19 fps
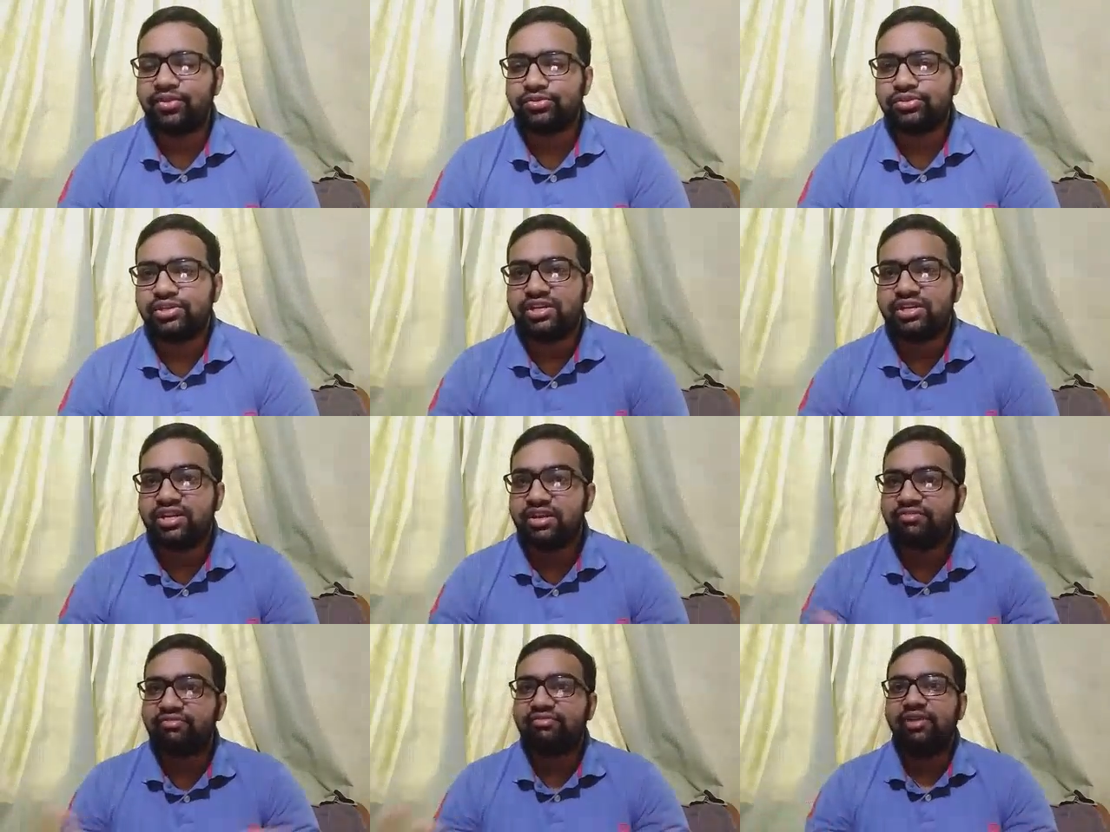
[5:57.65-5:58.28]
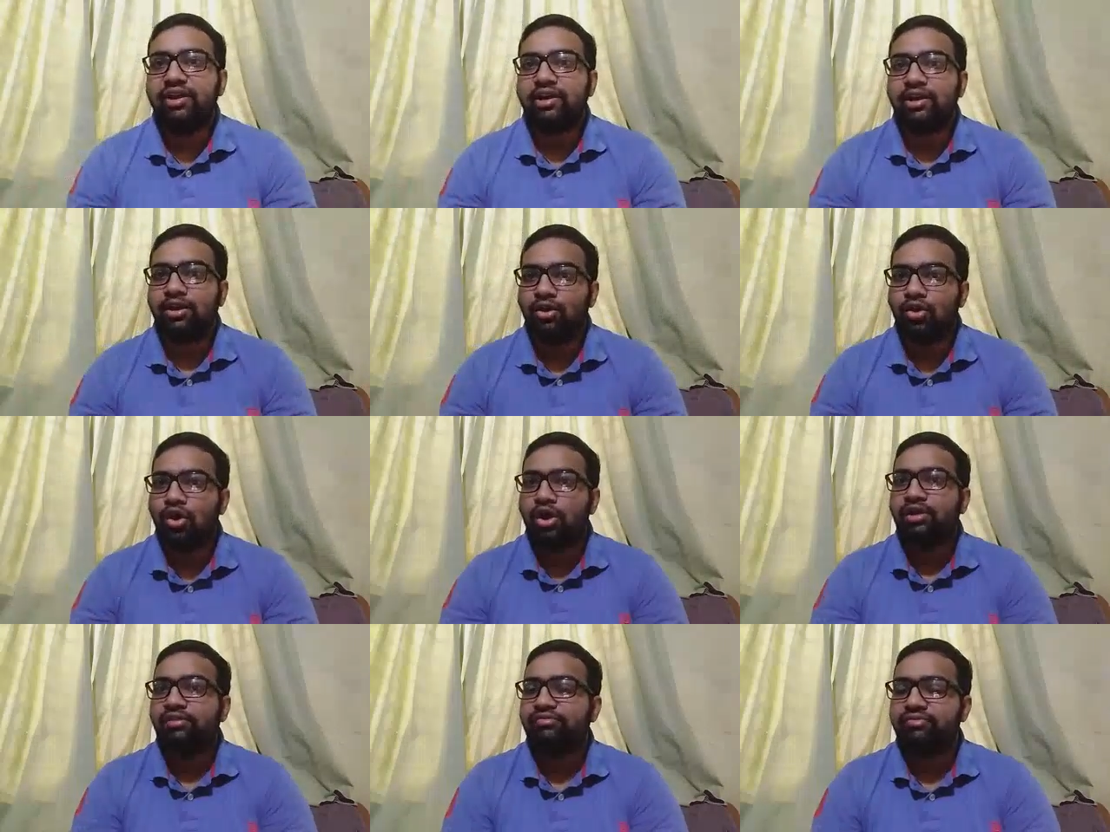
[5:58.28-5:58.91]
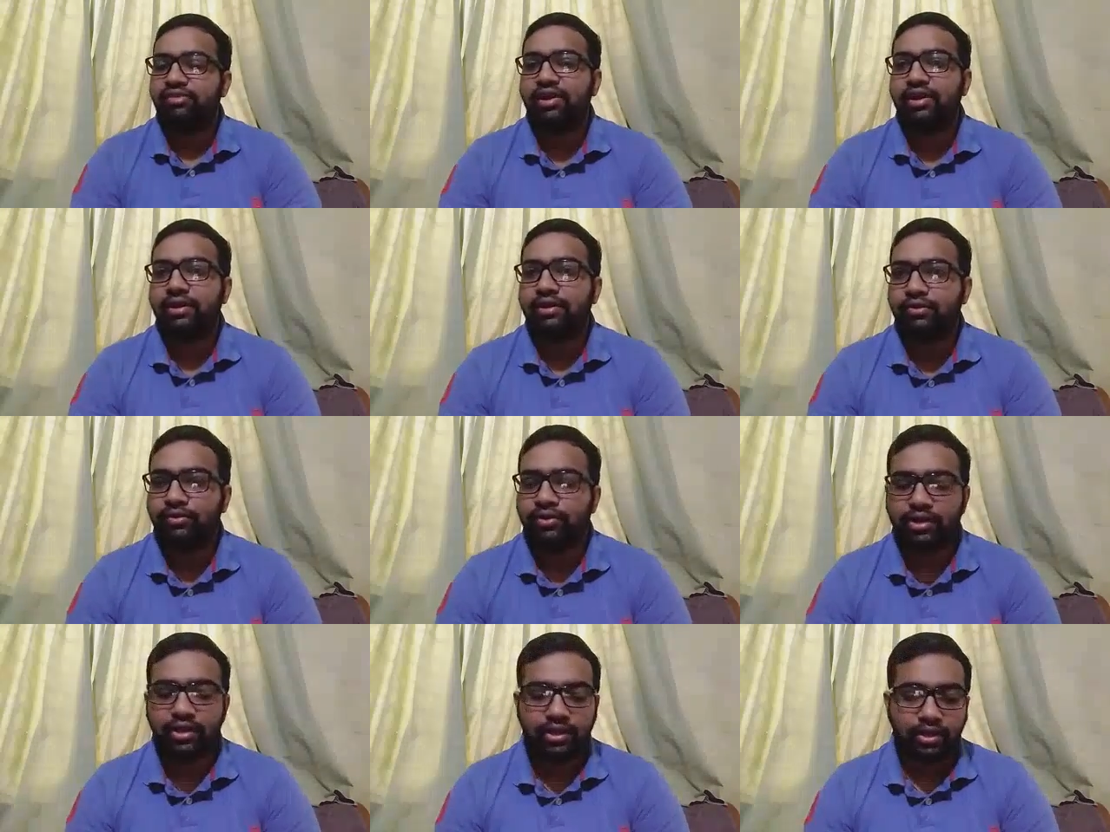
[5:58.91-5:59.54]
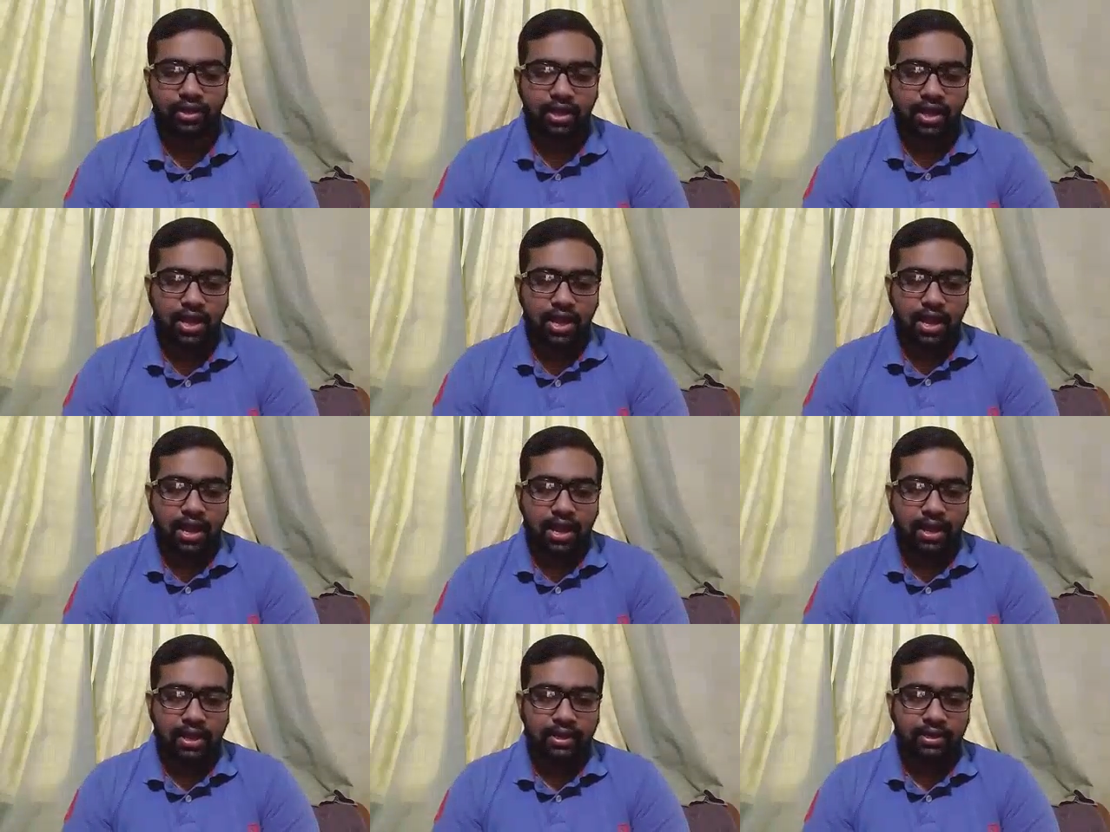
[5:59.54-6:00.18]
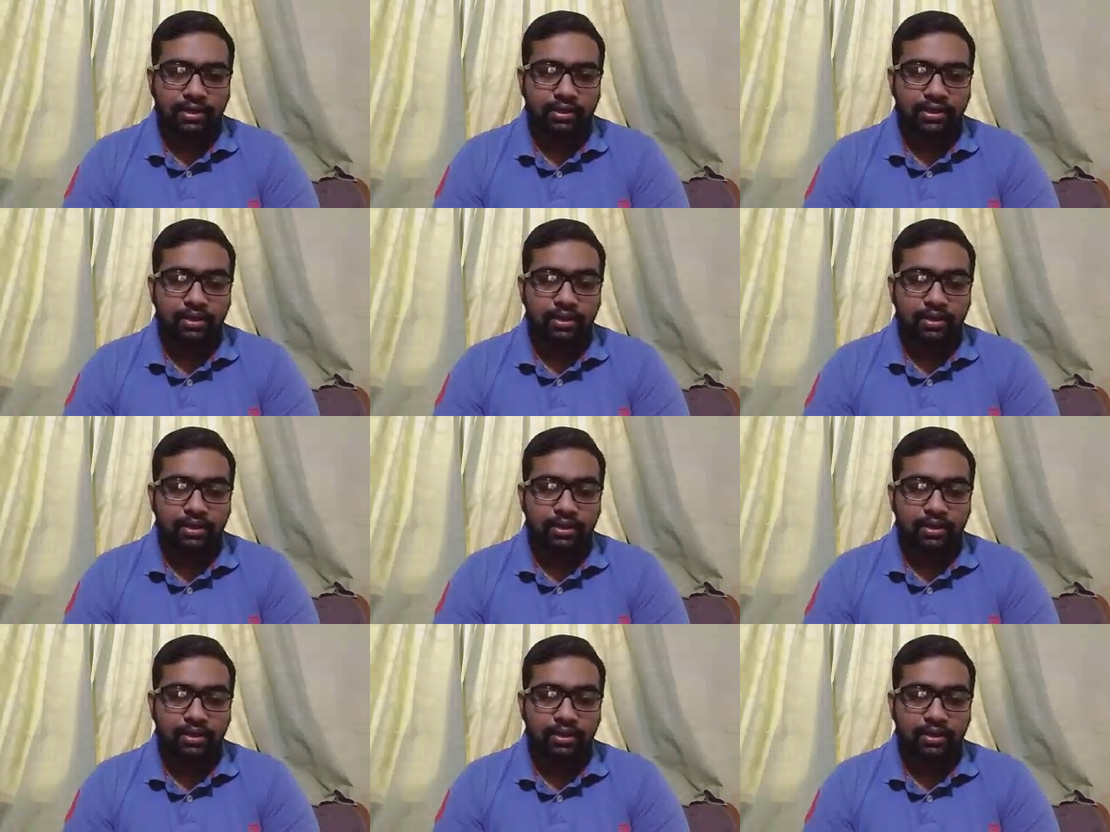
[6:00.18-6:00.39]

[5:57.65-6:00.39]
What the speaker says: He was a dear friend, a loyal friend. Okay, and